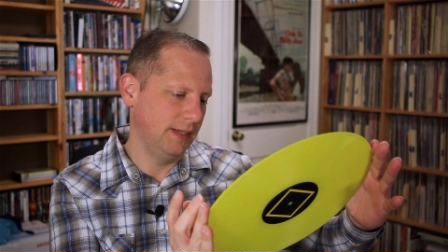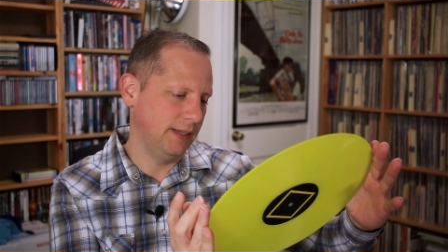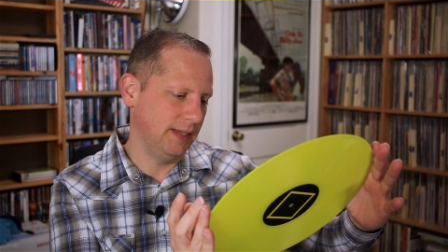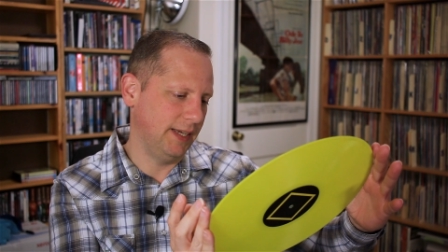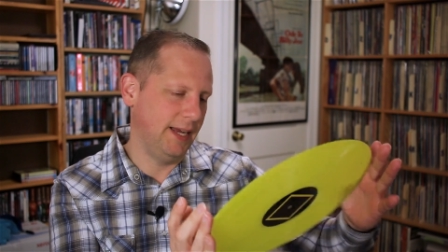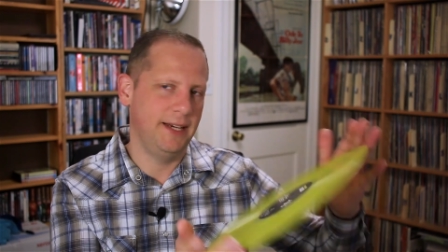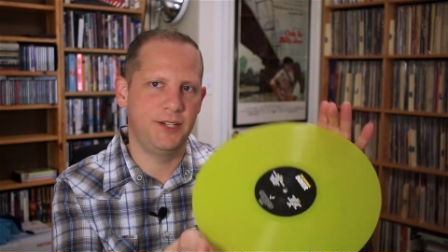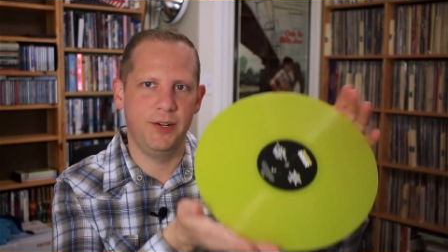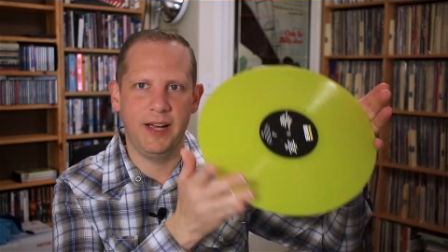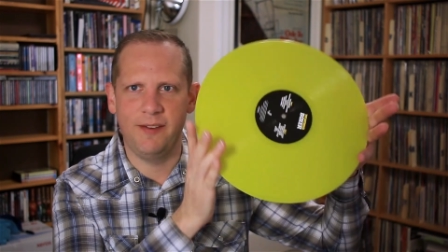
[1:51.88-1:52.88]
Glad
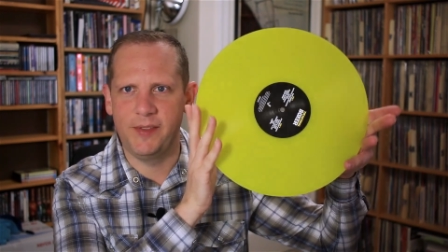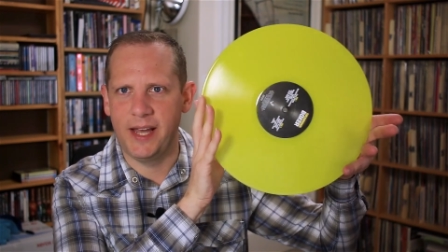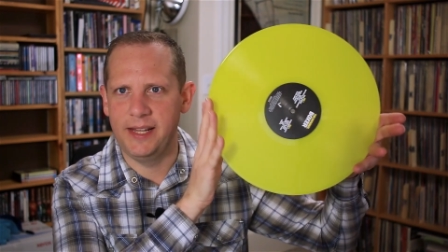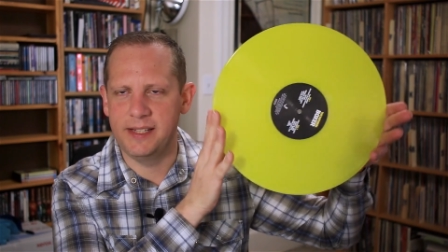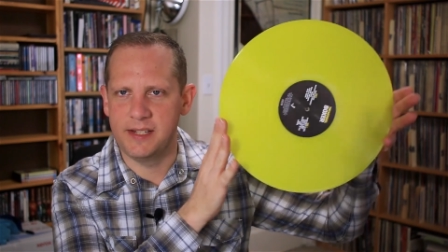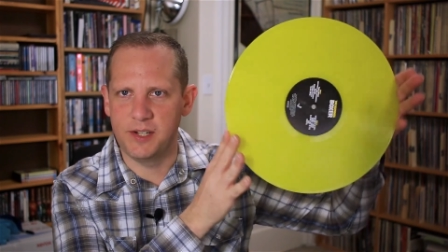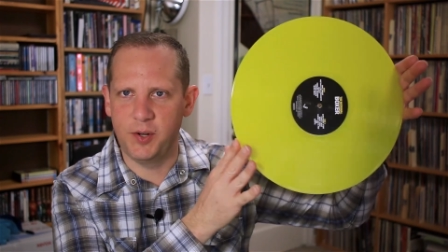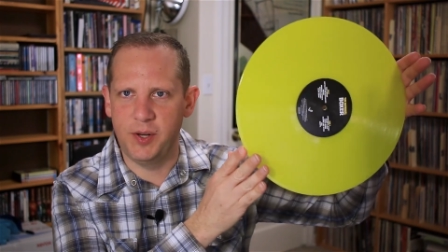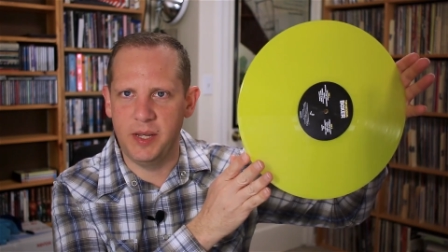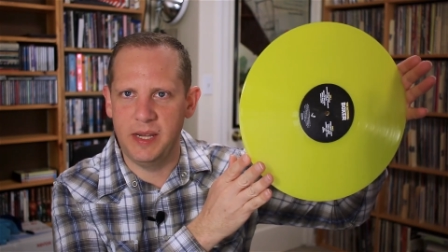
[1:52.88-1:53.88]
to have that. And this is
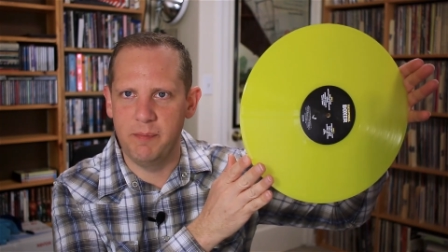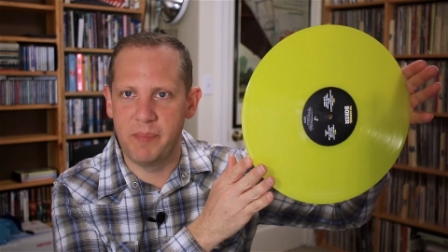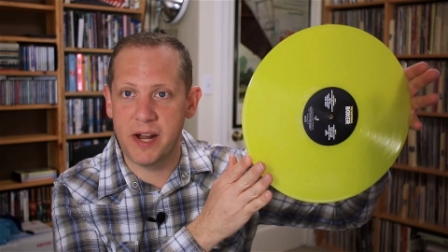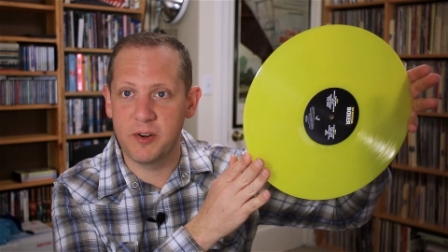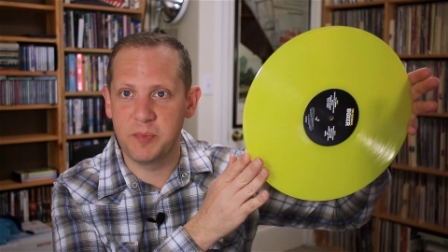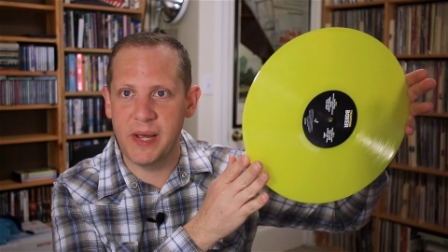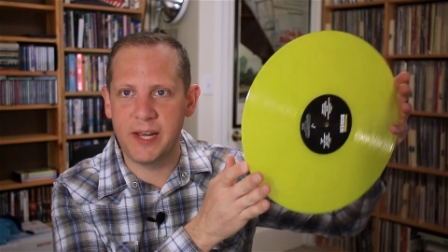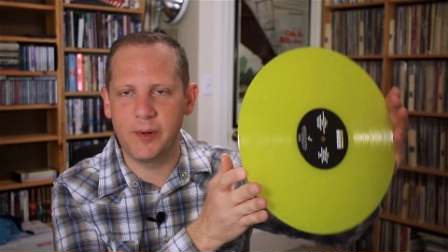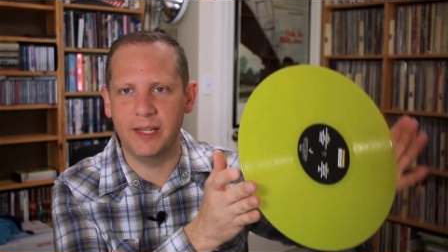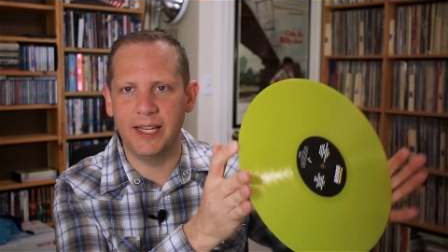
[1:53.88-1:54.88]
on the Beggar's
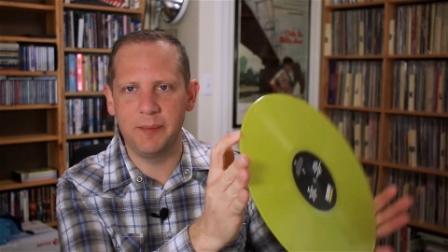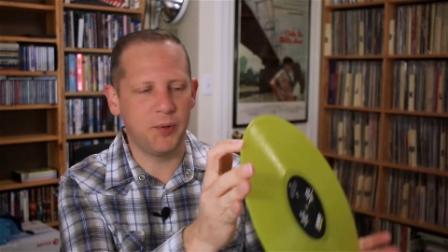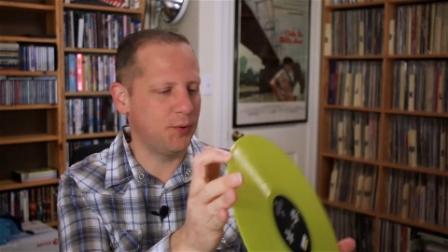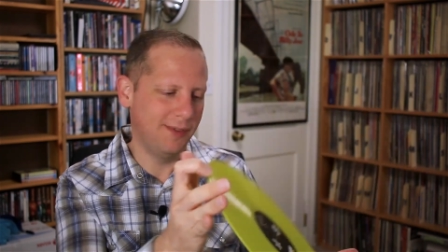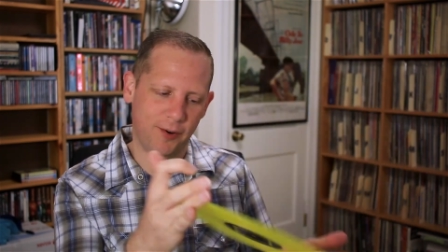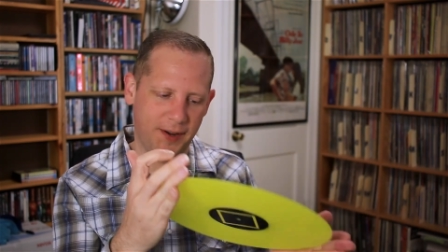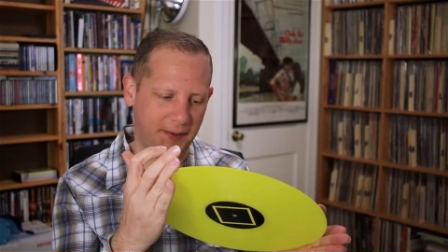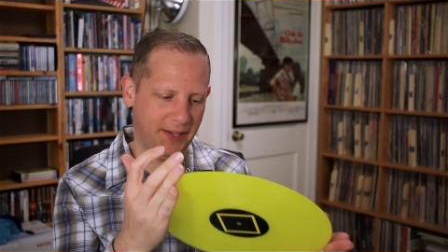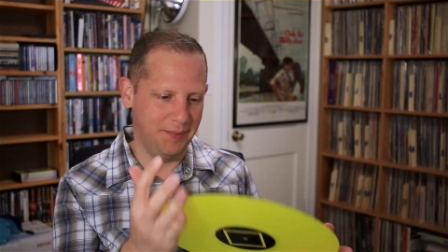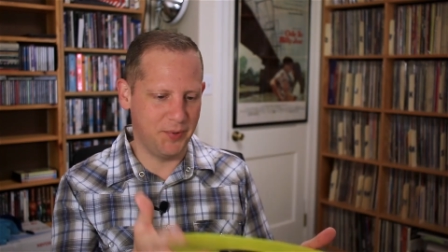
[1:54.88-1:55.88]
Banquet label,
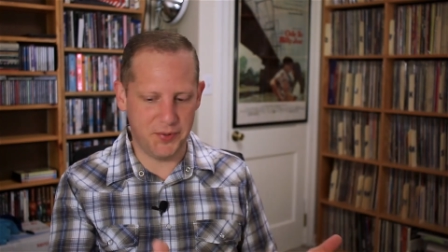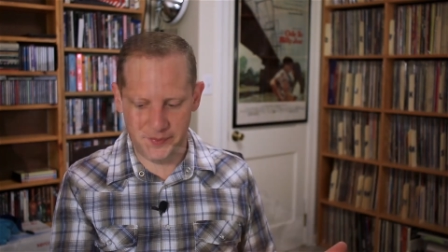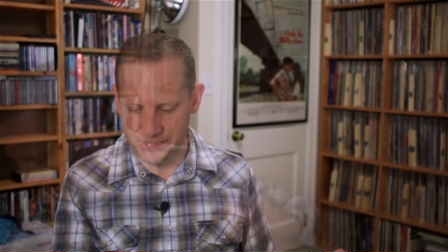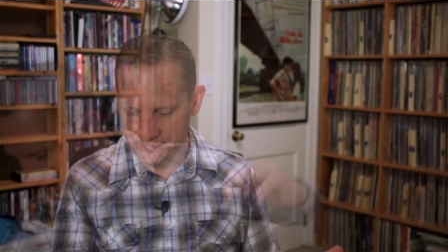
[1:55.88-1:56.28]
great label.